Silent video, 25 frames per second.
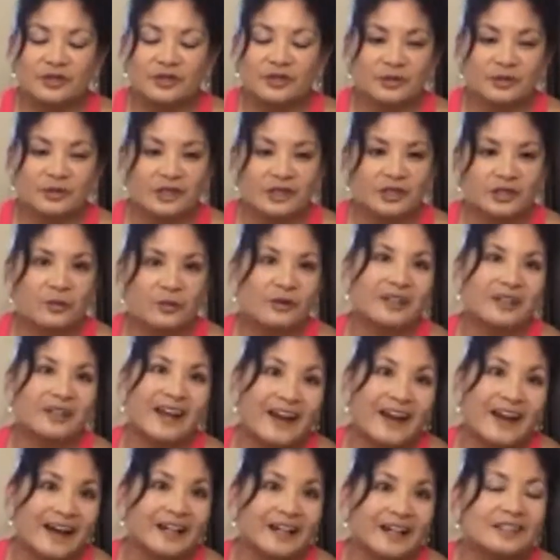to
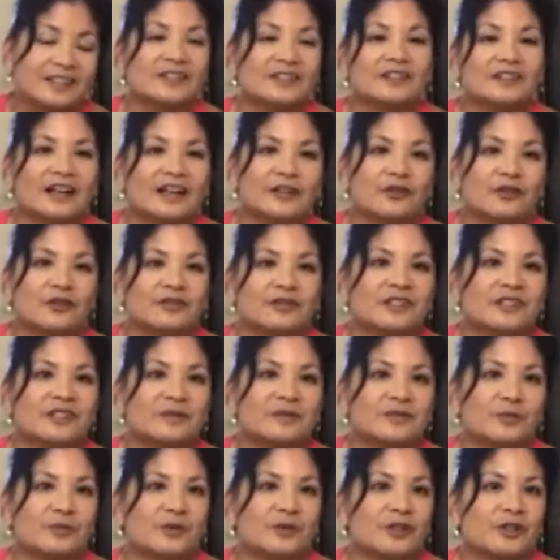relax. I know it
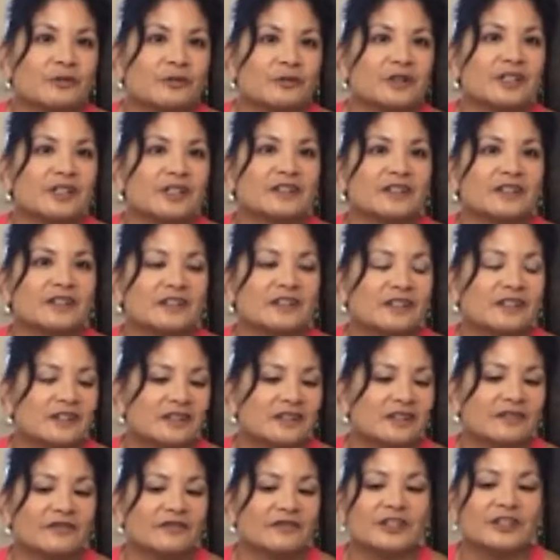seems weird because it doesn't
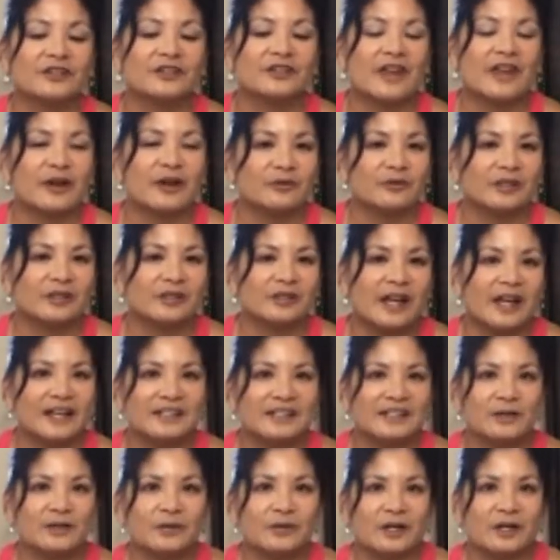feel that
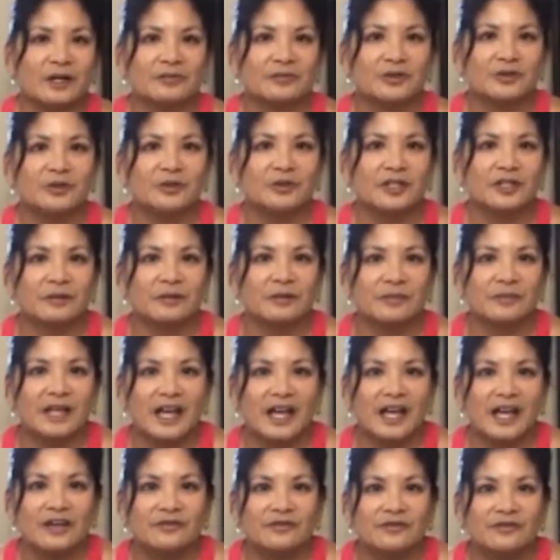relaxing when I'm doing it, but
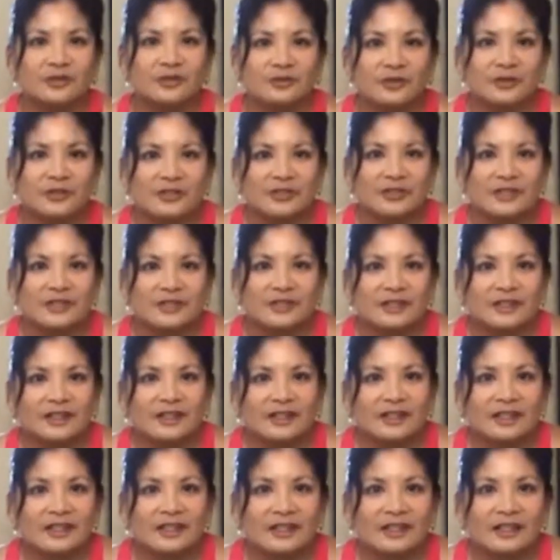afterwards,
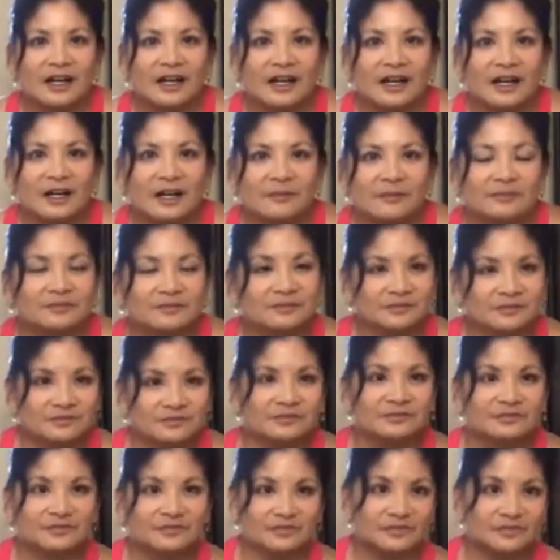
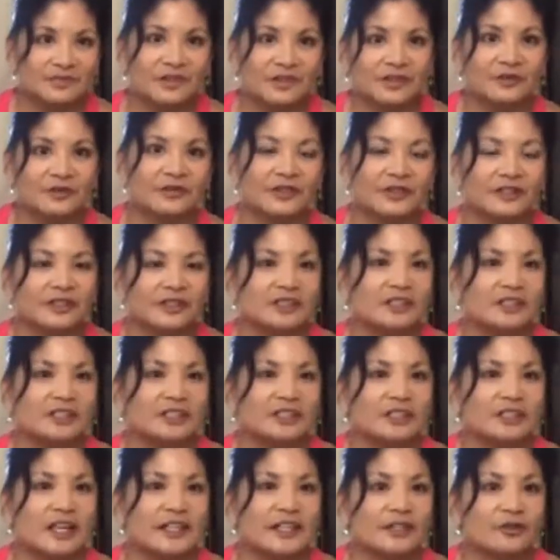you feel a little
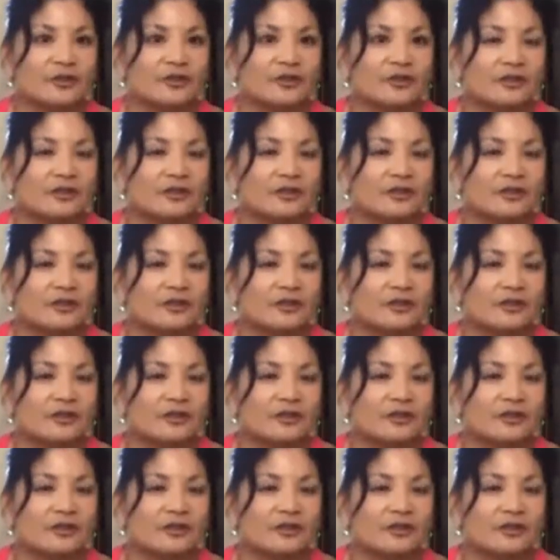lighter.